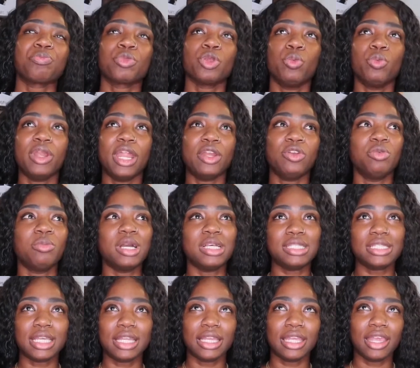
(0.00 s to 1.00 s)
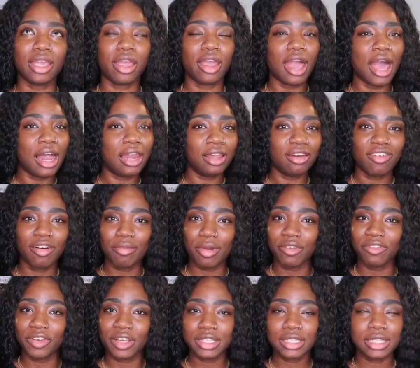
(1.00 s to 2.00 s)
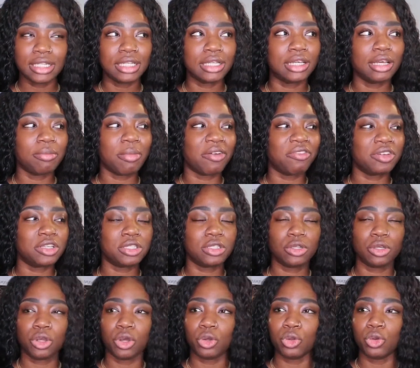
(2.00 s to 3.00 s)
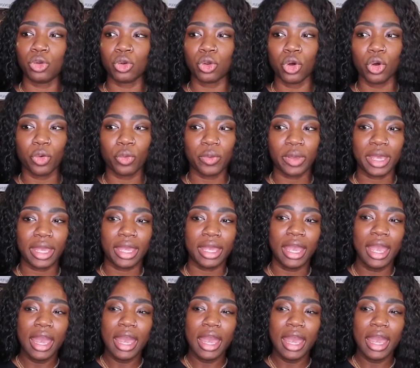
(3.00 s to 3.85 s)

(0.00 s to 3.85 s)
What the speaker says: when I do my skincare, I love how my face look. My face look glowy,